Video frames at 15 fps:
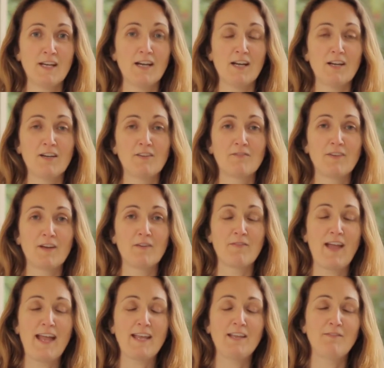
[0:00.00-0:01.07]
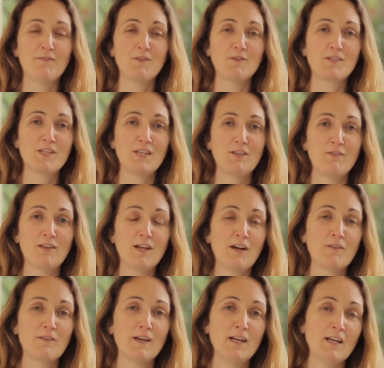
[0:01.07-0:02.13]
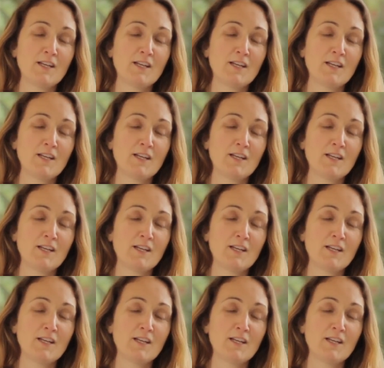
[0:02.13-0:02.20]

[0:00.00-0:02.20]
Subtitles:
of any foods that you love.